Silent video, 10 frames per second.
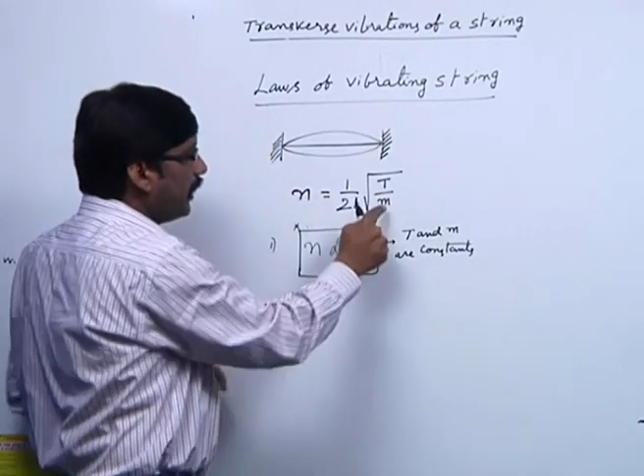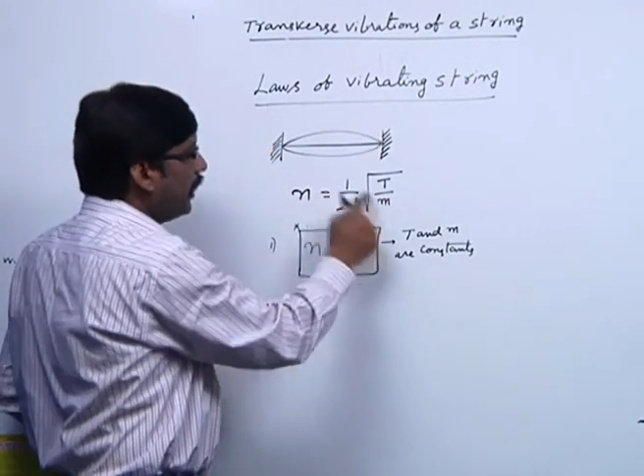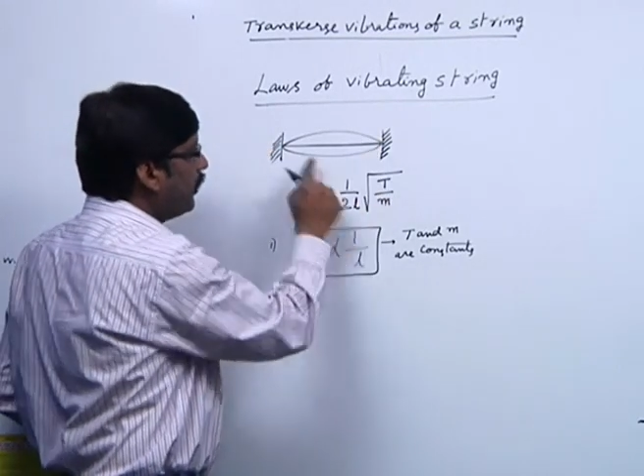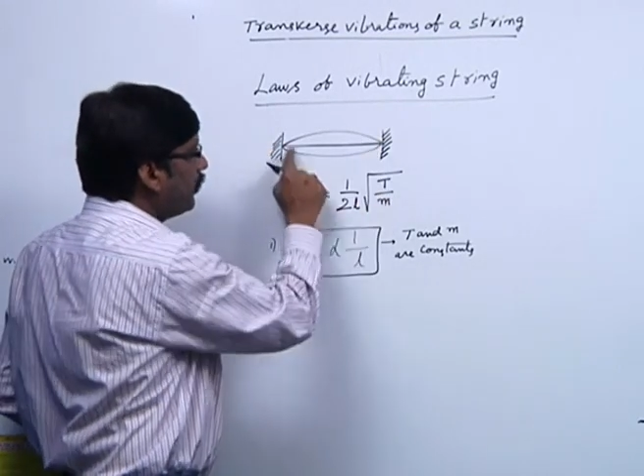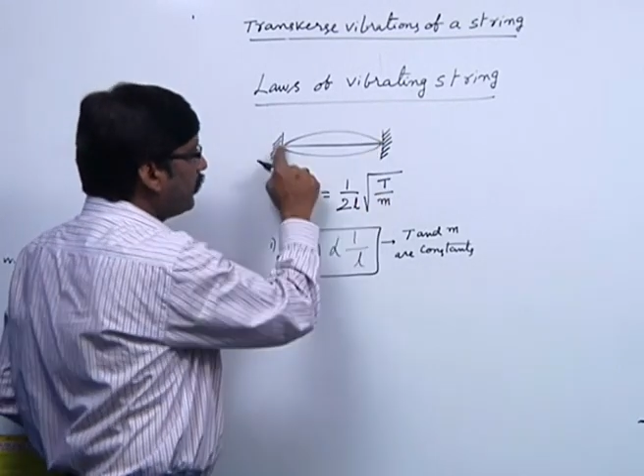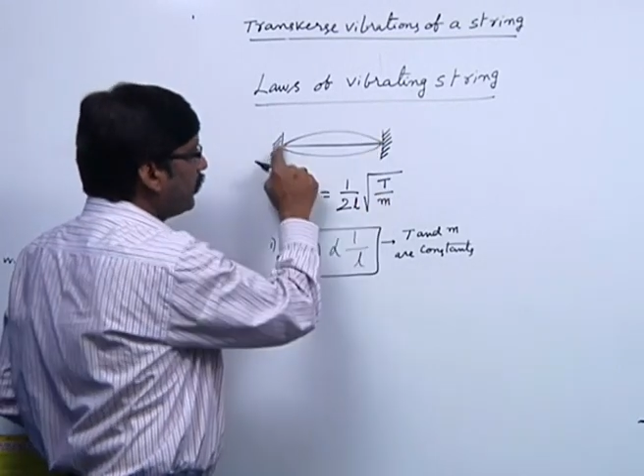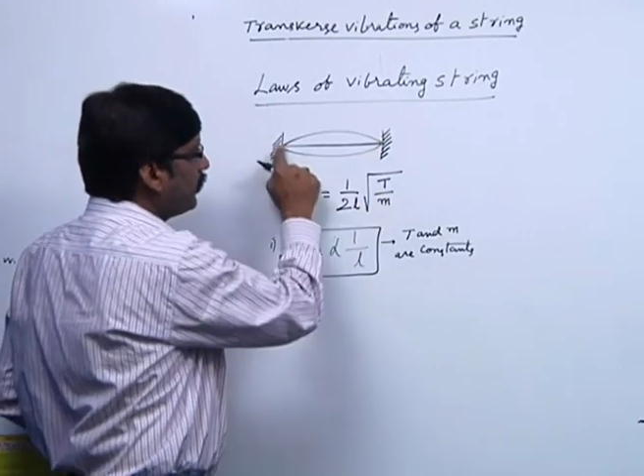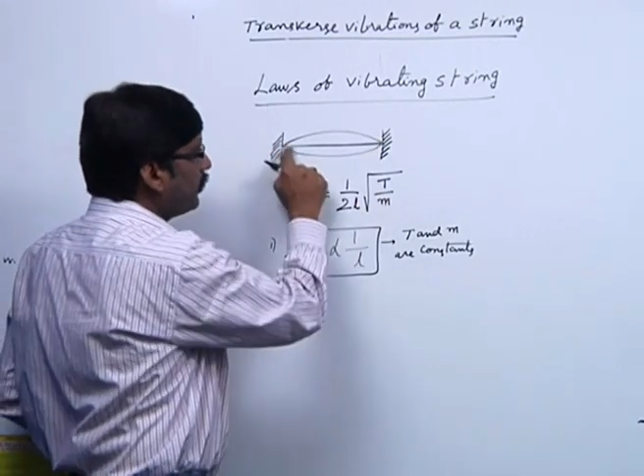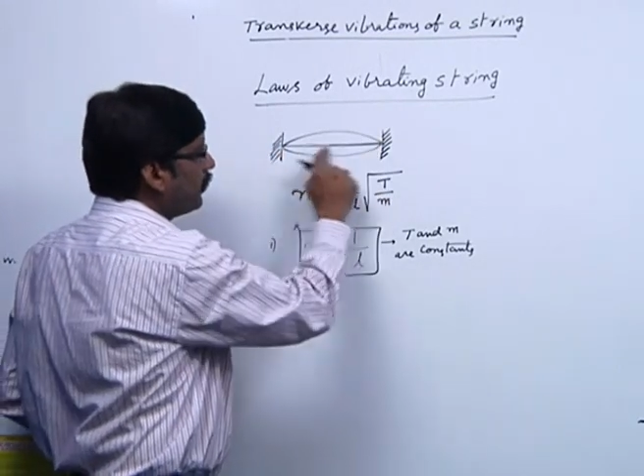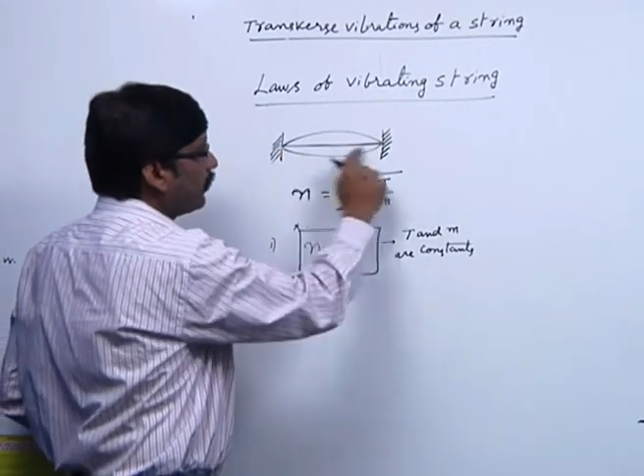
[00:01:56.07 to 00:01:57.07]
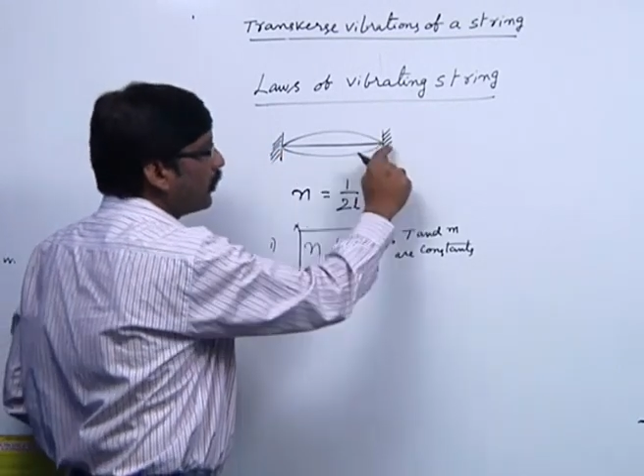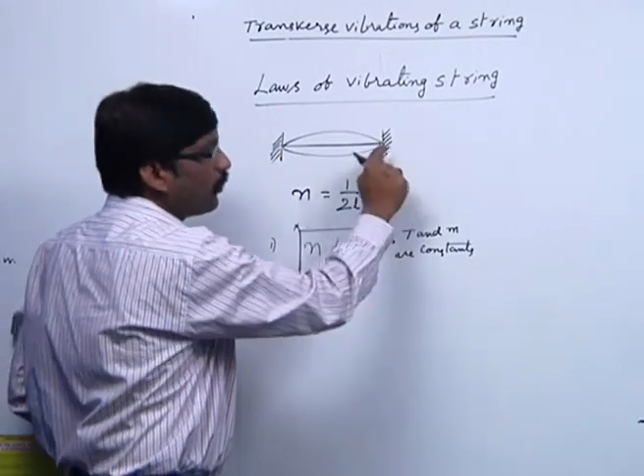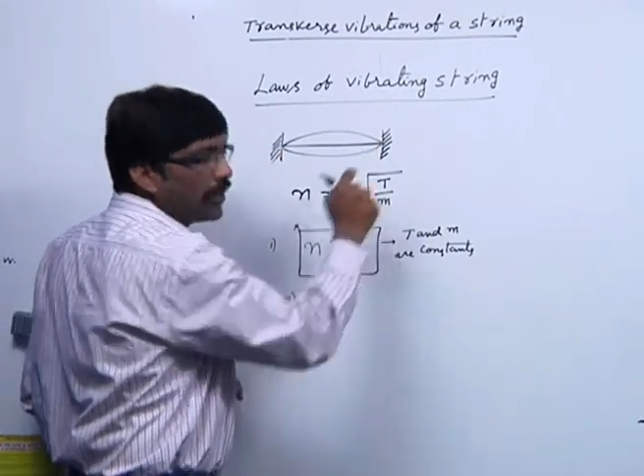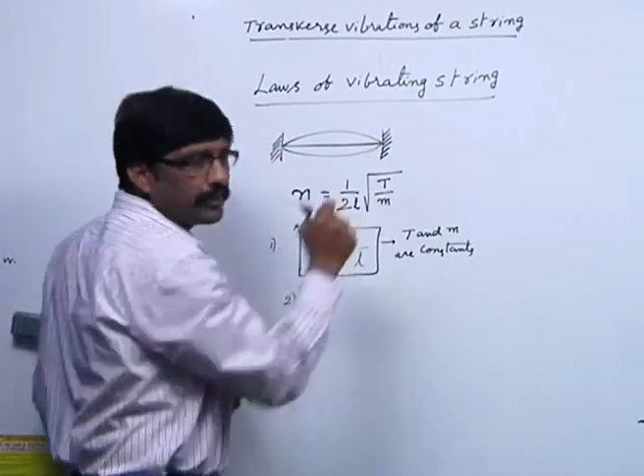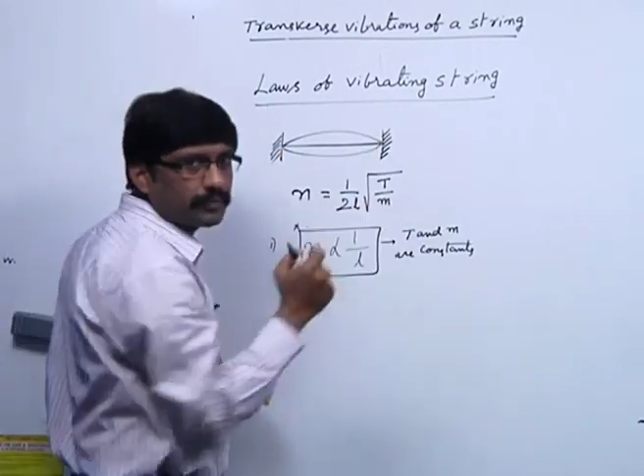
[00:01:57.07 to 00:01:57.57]
and the
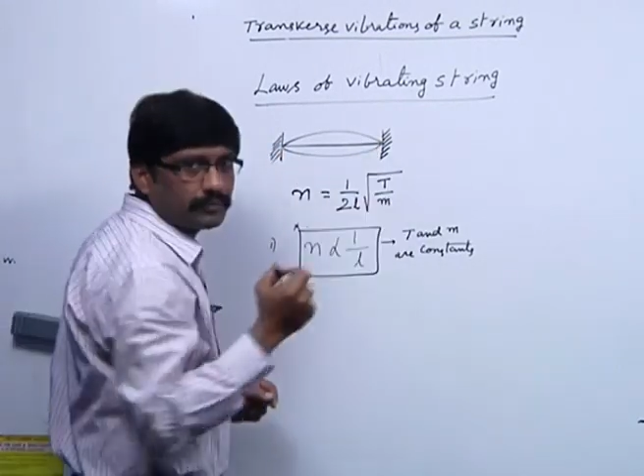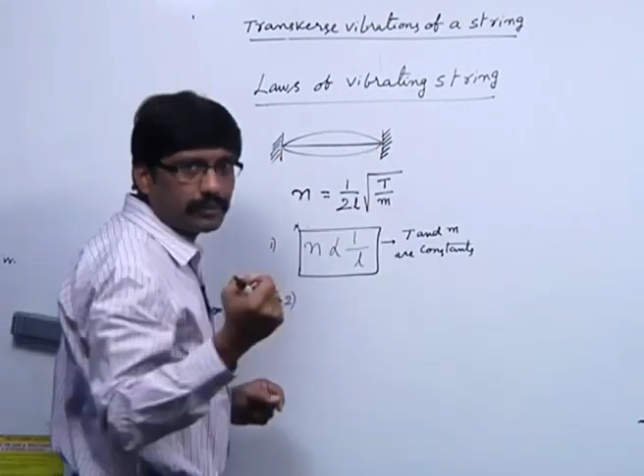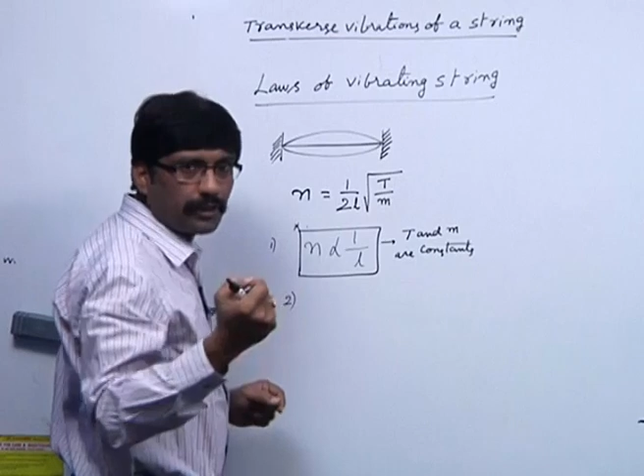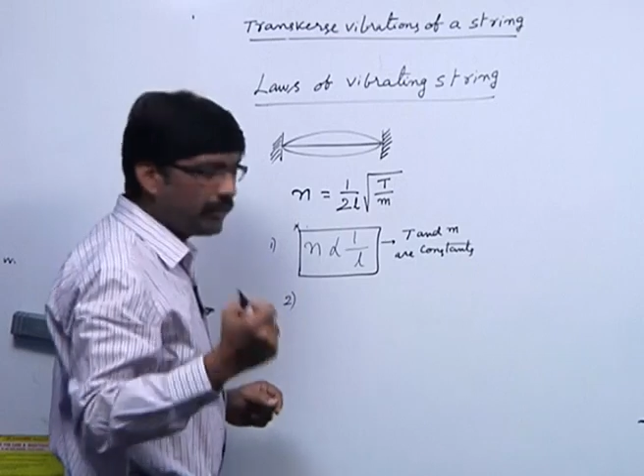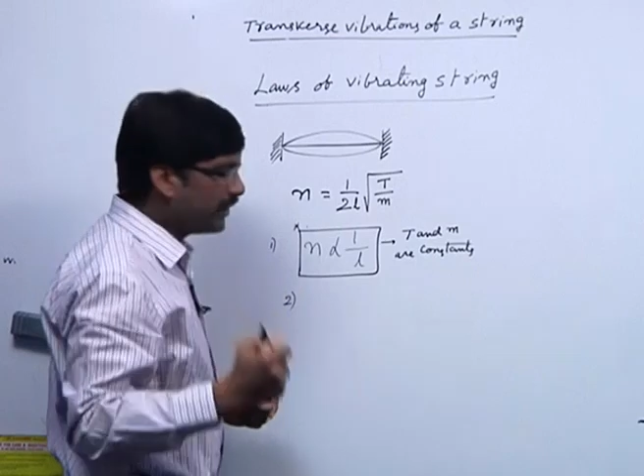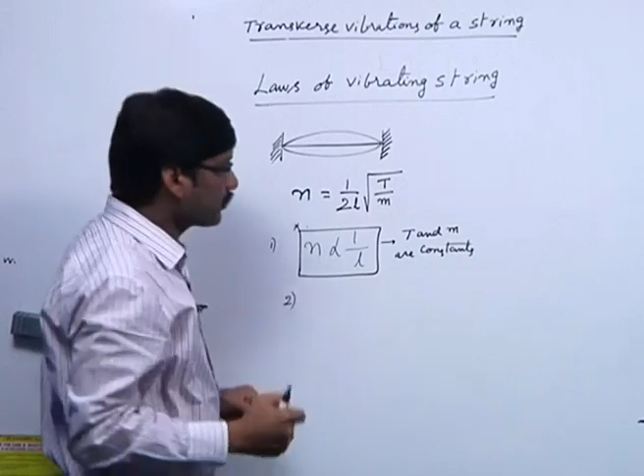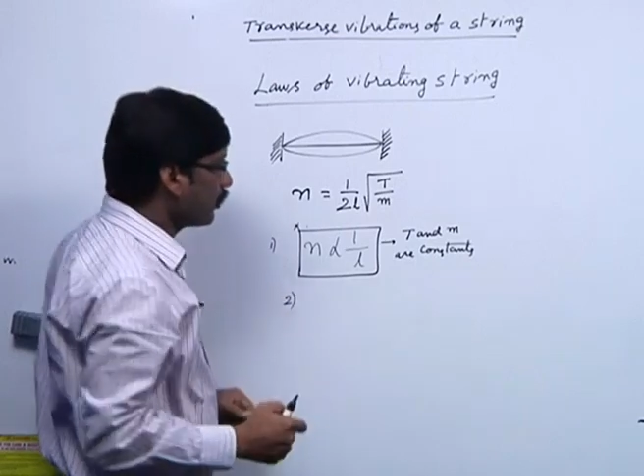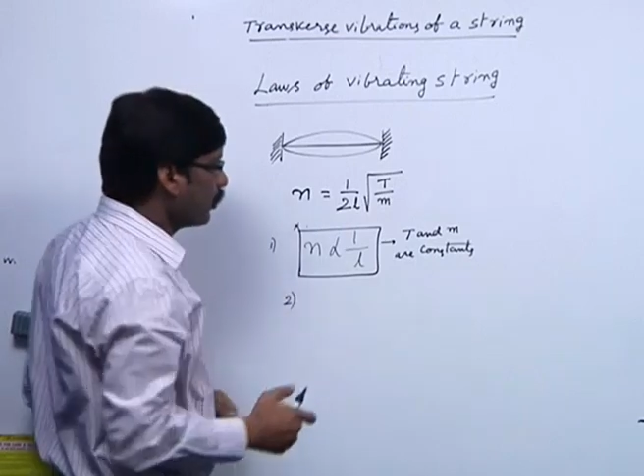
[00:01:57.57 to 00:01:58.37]
wire remains